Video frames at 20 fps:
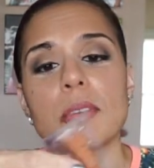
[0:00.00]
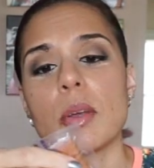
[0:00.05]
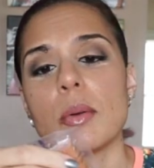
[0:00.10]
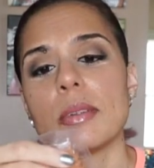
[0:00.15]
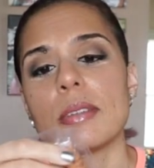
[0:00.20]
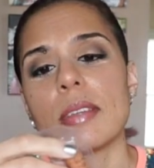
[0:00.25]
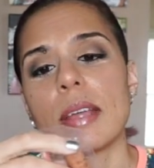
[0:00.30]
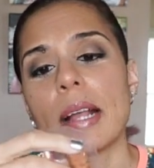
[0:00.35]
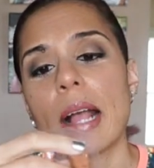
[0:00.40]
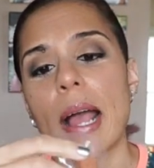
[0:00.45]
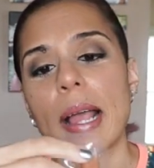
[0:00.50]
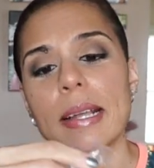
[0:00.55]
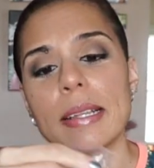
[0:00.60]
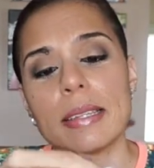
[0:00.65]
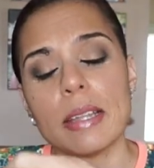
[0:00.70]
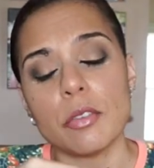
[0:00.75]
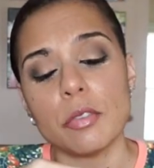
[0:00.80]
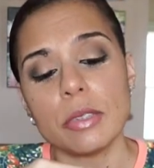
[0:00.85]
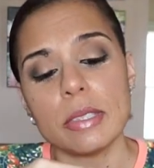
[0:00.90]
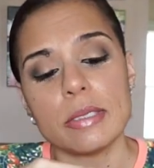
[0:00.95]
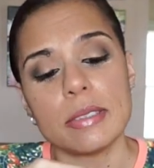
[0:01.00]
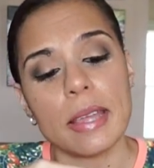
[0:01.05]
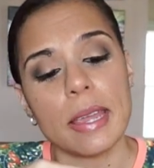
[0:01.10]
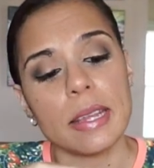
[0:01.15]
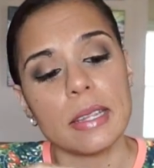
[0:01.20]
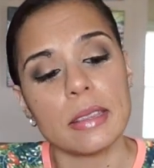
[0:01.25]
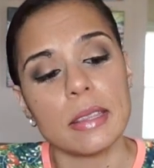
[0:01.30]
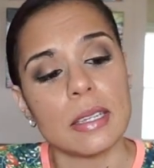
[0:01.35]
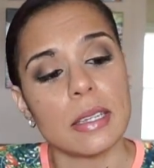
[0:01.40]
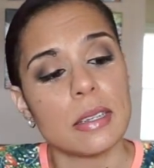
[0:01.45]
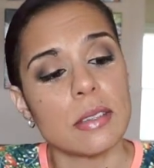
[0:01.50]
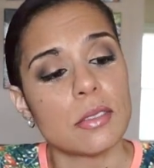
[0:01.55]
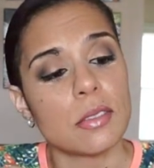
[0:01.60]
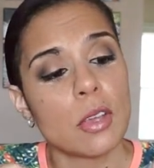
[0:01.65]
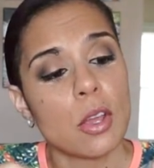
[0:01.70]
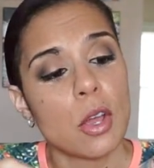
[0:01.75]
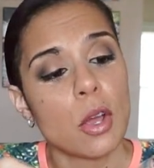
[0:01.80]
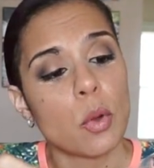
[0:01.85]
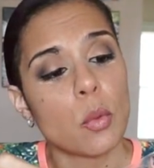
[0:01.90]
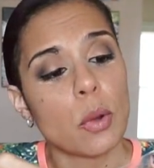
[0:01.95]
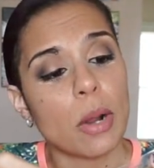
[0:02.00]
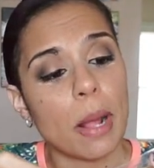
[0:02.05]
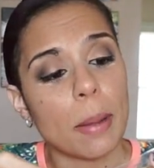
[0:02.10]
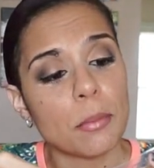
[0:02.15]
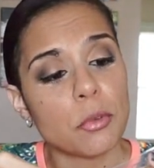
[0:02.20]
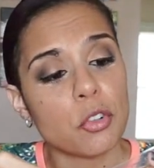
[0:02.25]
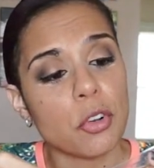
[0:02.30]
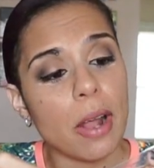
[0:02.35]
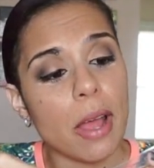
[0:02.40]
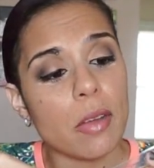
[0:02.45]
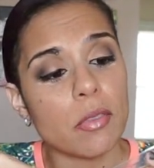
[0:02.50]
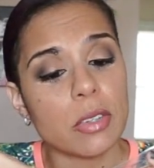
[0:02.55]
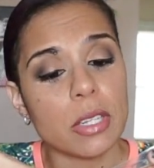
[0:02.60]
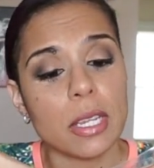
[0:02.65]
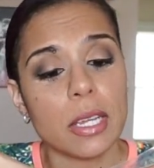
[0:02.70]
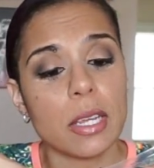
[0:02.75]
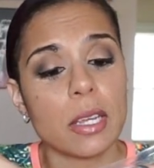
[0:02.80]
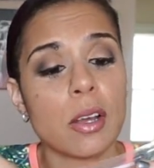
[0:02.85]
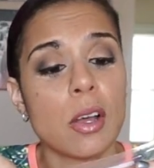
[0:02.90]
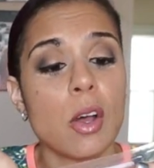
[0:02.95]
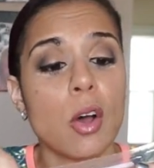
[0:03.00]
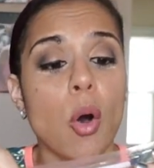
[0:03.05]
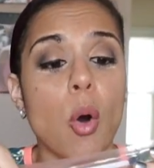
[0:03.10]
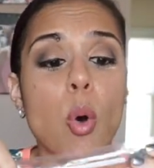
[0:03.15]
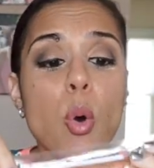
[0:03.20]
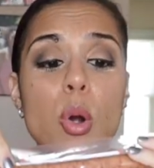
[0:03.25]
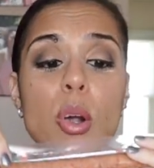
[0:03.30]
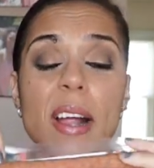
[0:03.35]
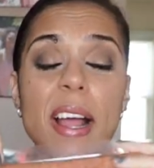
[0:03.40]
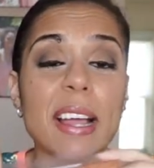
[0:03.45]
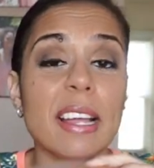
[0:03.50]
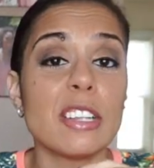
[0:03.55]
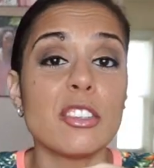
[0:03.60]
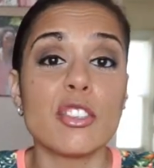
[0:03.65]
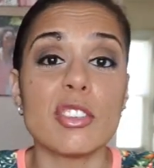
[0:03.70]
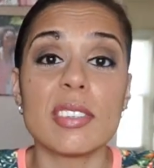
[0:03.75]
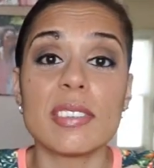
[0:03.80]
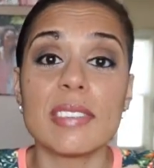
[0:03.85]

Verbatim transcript: So it's like, I could definitely take these when I'm traveling, or I can